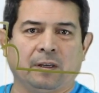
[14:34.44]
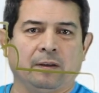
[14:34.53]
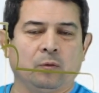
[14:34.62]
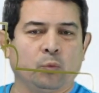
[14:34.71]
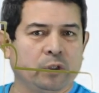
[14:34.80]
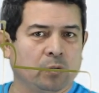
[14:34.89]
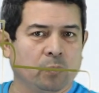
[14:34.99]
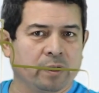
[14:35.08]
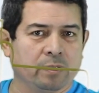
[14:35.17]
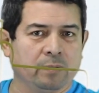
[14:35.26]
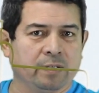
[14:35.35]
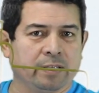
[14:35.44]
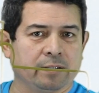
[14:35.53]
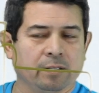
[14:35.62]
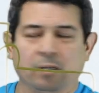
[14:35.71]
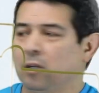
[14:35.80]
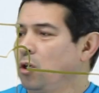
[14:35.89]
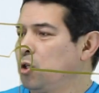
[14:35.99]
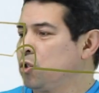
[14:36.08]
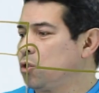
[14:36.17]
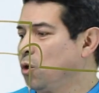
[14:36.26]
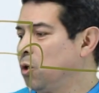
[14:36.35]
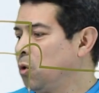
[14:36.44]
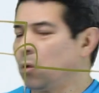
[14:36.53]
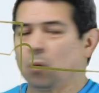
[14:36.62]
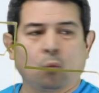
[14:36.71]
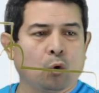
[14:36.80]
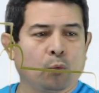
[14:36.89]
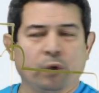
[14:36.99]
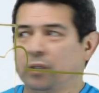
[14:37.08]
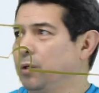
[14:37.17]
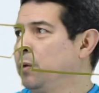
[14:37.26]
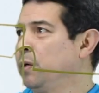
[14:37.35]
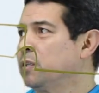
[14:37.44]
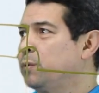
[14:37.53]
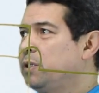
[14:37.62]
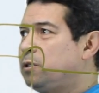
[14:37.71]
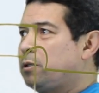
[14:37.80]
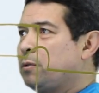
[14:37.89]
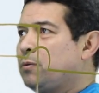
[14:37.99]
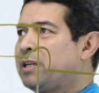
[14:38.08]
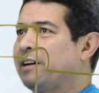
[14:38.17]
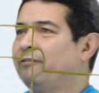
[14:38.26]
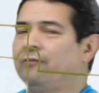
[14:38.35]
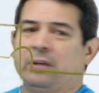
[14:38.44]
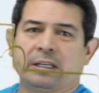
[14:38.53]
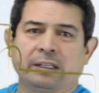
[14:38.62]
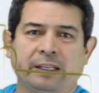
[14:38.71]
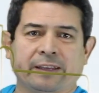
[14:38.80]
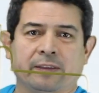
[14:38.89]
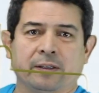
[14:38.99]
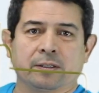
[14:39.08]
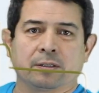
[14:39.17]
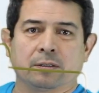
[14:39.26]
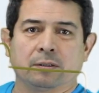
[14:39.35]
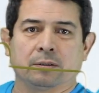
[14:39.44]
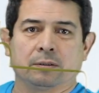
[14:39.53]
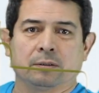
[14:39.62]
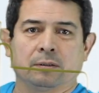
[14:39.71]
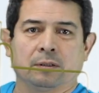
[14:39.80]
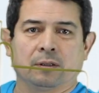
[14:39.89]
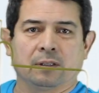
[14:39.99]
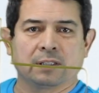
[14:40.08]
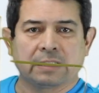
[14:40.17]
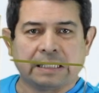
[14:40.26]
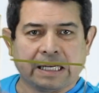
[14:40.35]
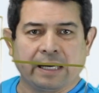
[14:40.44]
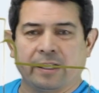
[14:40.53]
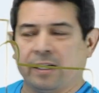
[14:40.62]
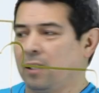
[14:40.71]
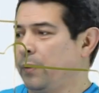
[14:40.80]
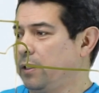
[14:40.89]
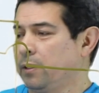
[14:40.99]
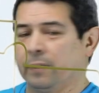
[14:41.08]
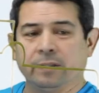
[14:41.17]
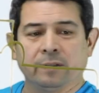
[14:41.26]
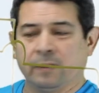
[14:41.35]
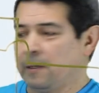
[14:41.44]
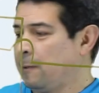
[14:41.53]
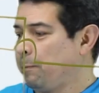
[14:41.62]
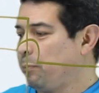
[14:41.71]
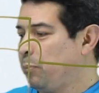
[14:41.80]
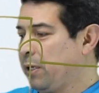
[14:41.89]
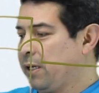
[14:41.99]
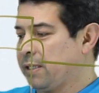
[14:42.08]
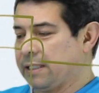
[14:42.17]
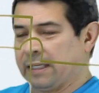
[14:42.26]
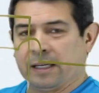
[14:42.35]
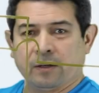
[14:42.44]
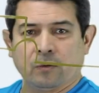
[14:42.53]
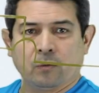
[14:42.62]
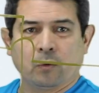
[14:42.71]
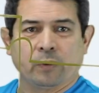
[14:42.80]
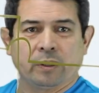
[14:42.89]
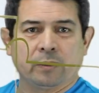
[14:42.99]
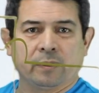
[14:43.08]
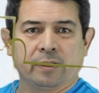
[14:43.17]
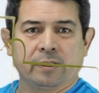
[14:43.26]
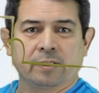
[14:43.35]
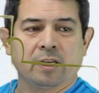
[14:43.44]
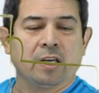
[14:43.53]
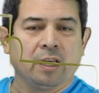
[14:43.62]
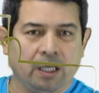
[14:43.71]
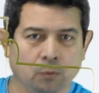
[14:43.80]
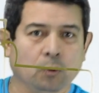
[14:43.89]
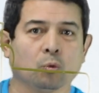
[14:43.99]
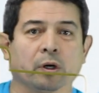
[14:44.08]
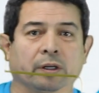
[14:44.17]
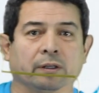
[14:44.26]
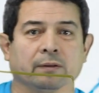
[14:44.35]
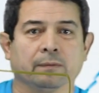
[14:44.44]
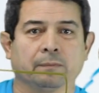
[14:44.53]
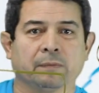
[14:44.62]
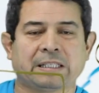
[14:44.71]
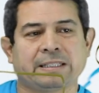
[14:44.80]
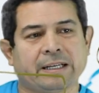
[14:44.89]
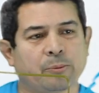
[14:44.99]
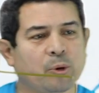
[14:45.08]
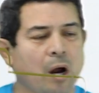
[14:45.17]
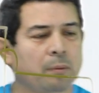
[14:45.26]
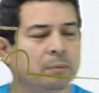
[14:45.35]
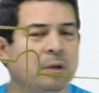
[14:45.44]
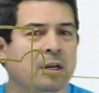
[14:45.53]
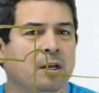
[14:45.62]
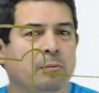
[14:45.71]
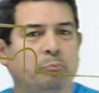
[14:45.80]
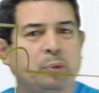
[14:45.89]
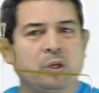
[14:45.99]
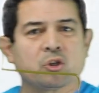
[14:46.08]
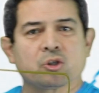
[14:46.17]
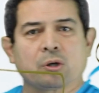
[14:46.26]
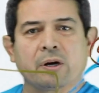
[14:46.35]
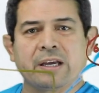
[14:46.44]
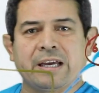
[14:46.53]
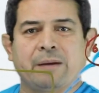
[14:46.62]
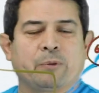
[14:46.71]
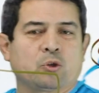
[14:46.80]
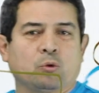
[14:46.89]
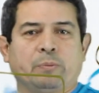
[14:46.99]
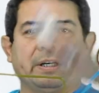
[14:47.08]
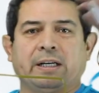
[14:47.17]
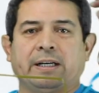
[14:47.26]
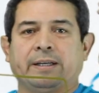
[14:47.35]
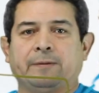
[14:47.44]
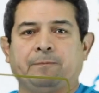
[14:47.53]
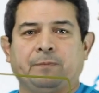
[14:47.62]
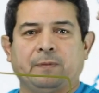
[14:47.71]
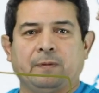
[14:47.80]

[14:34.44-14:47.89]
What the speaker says: and we don't want to do that. So what we do is we do not feed it like this. This is not how we do it, because again, when we do this, it will work. That's not a problem, but your starting amperage will be high.